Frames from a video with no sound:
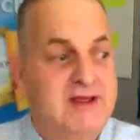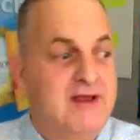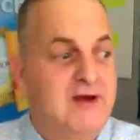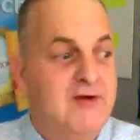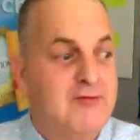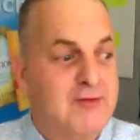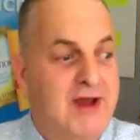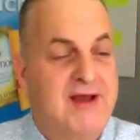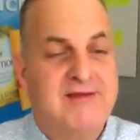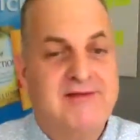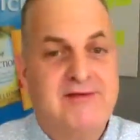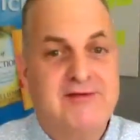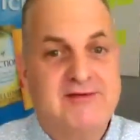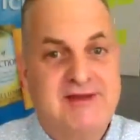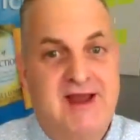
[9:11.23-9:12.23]
a
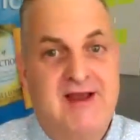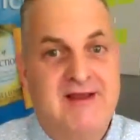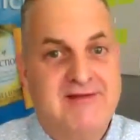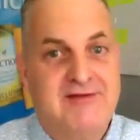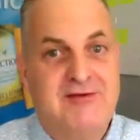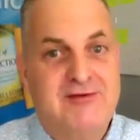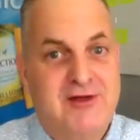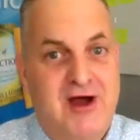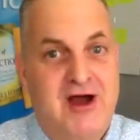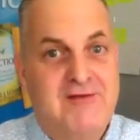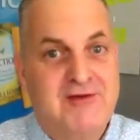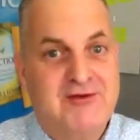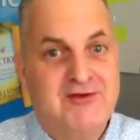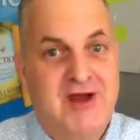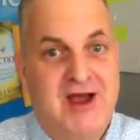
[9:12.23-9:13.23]
razzle-dazzle law of
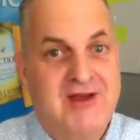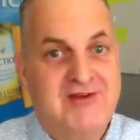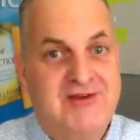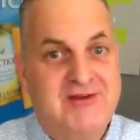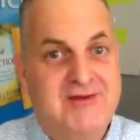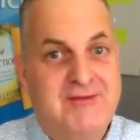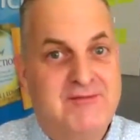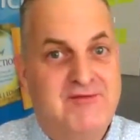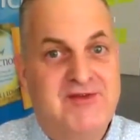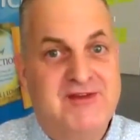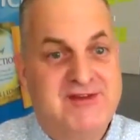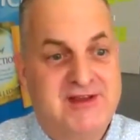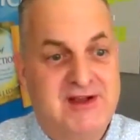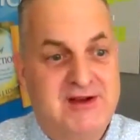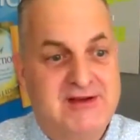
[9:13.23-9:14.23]
attraction
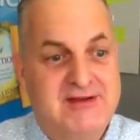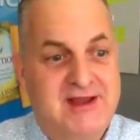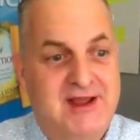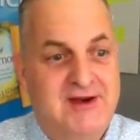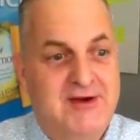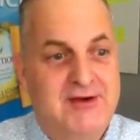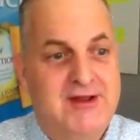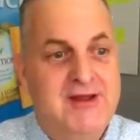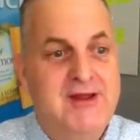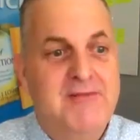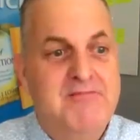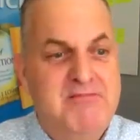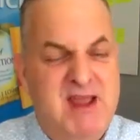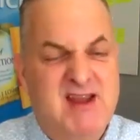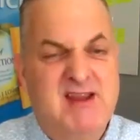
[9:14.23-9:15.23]
facilitator,
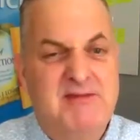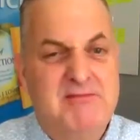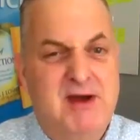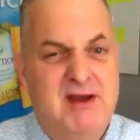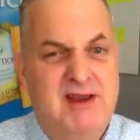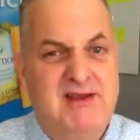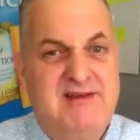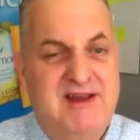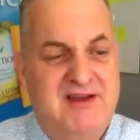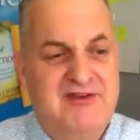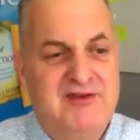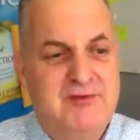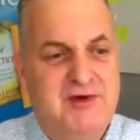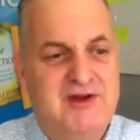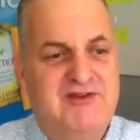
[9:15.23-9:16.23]
making money, teaching
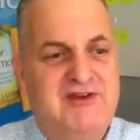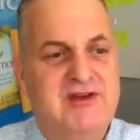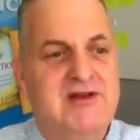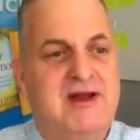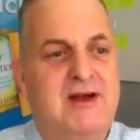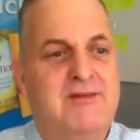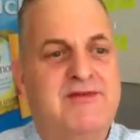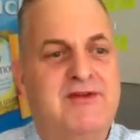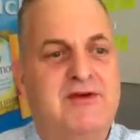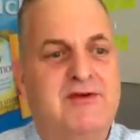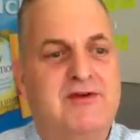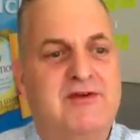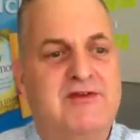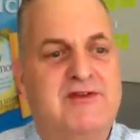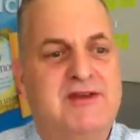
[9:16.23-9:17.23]
what she loves. So,
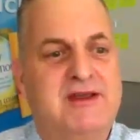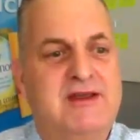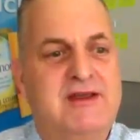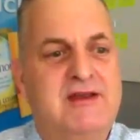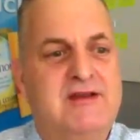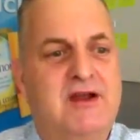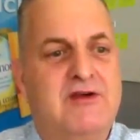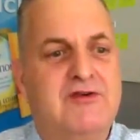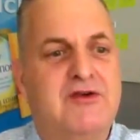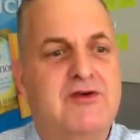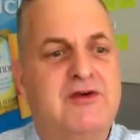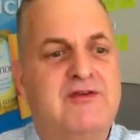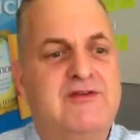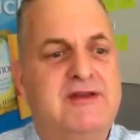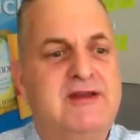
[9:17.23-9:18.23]
Christine, Dr.
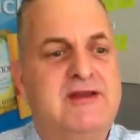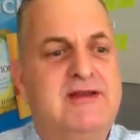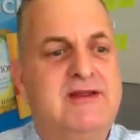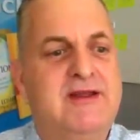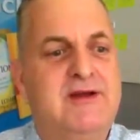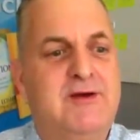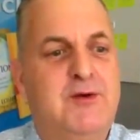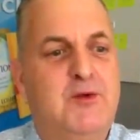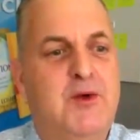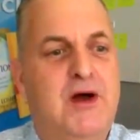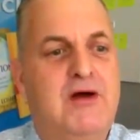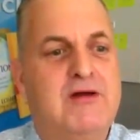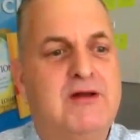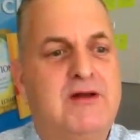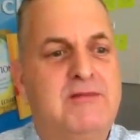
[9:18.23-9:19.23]
Christine,
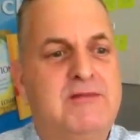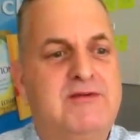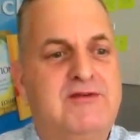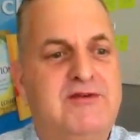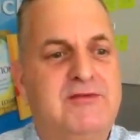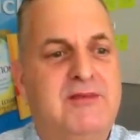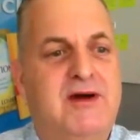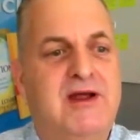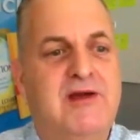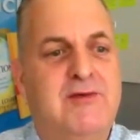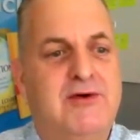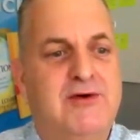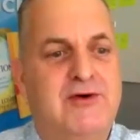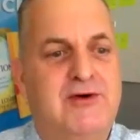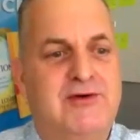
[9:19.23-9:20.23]
welcome to my
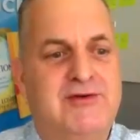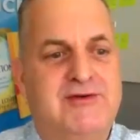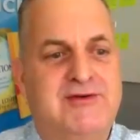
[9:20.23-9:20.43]
world.